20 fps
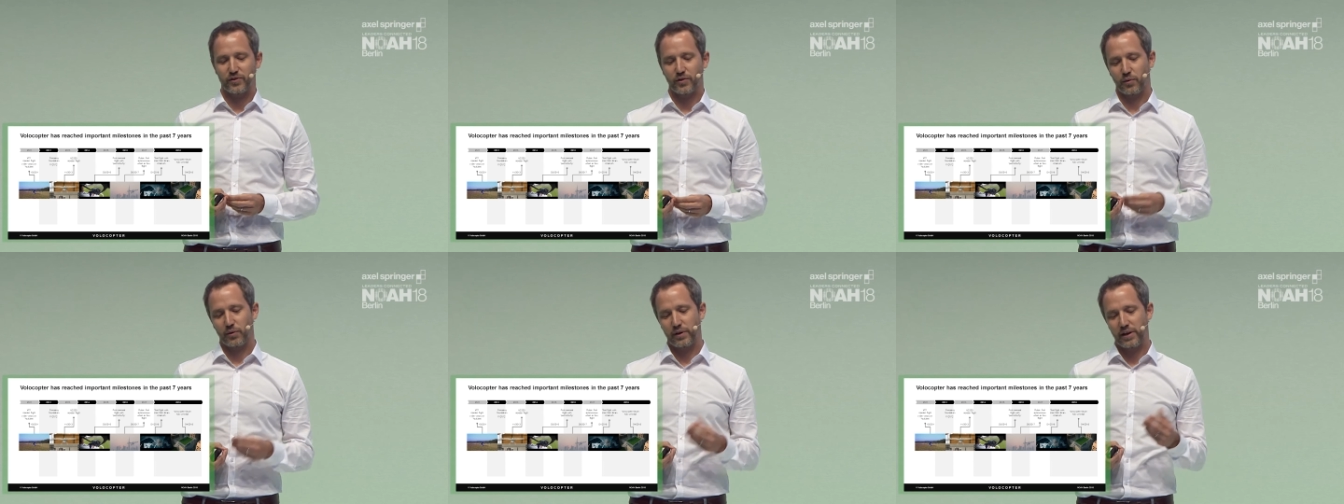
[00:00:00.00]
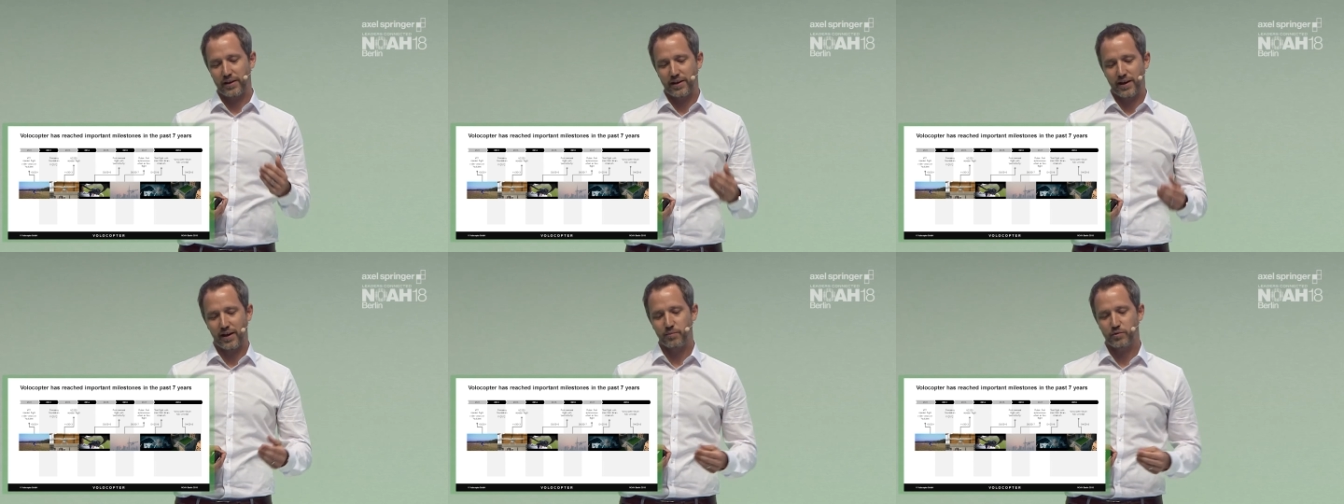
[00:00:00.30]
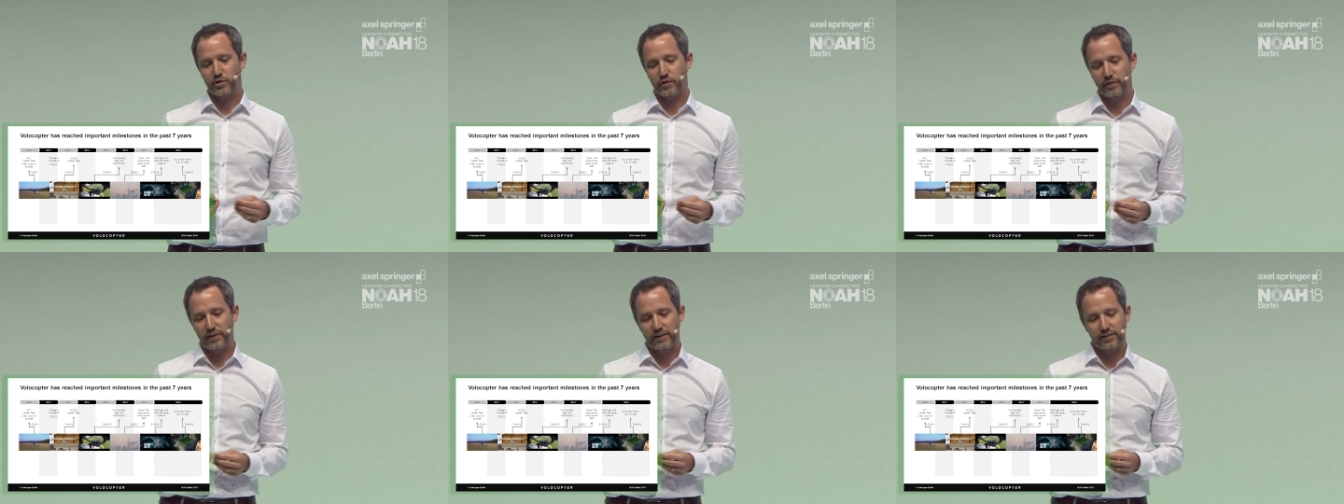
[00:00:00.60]
so he came
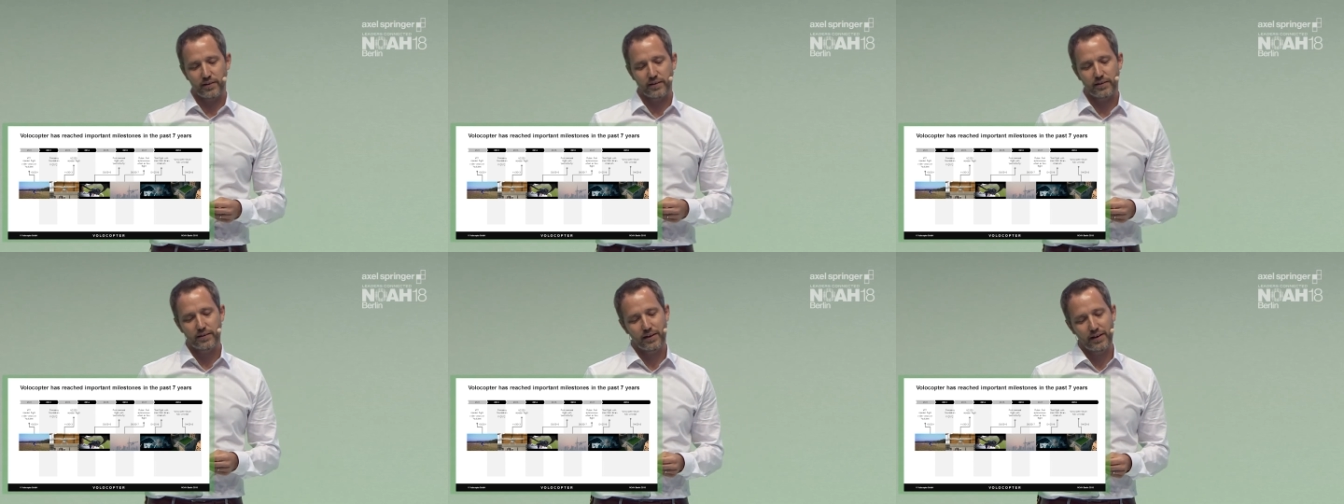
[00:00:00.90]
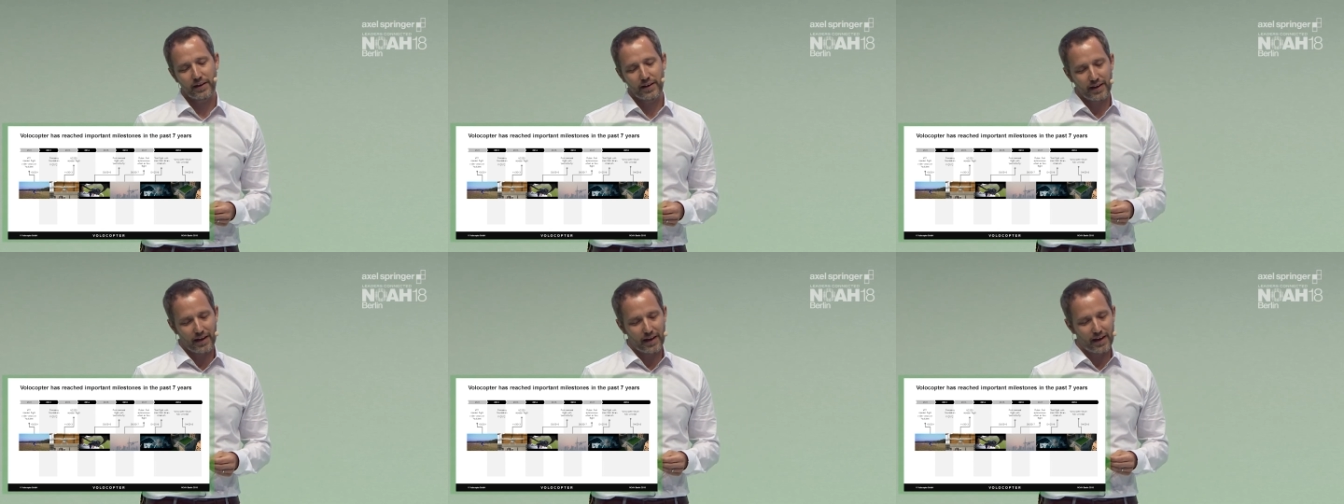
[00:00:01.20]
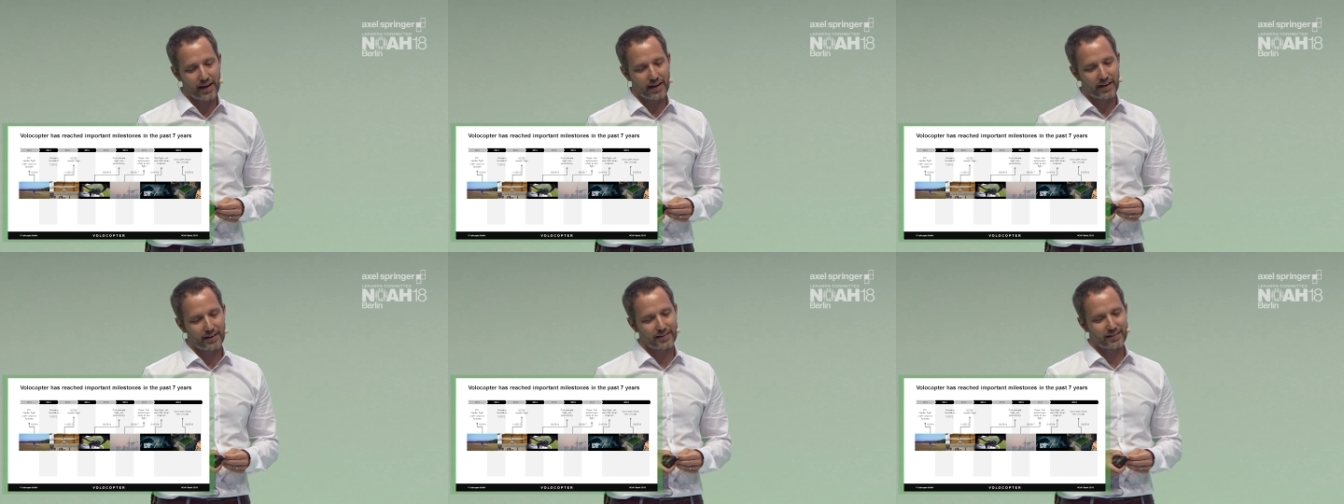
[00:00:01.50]
to visit,
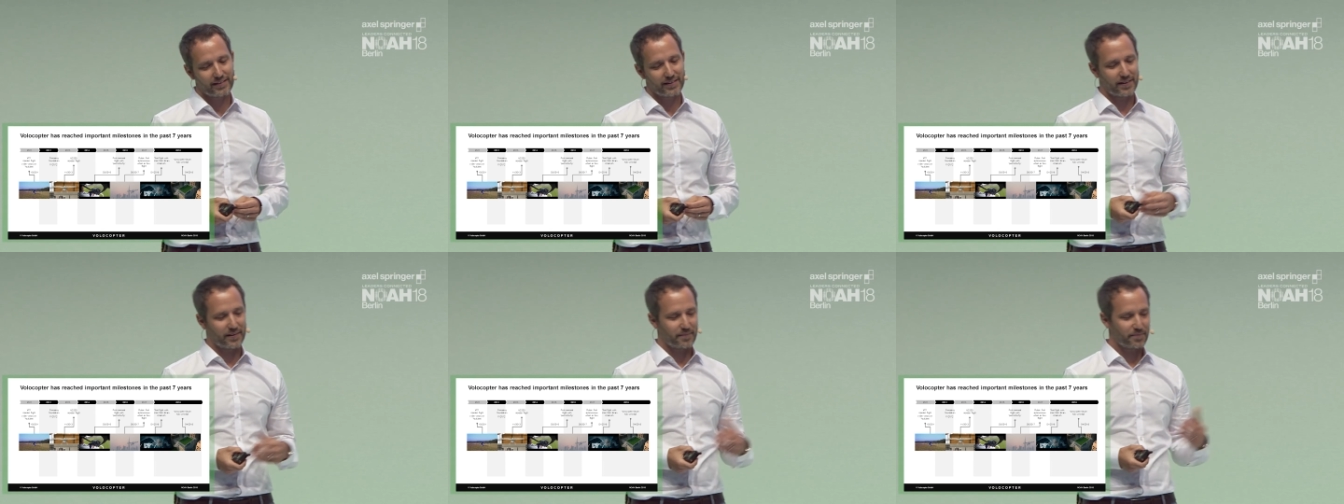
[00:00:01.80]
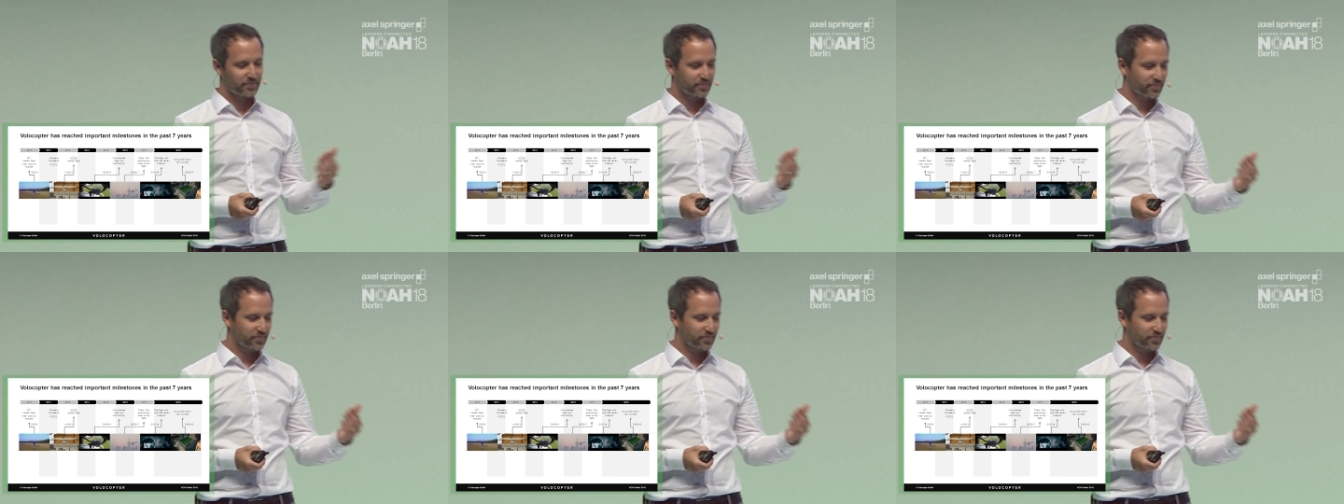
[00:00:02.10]
and uh,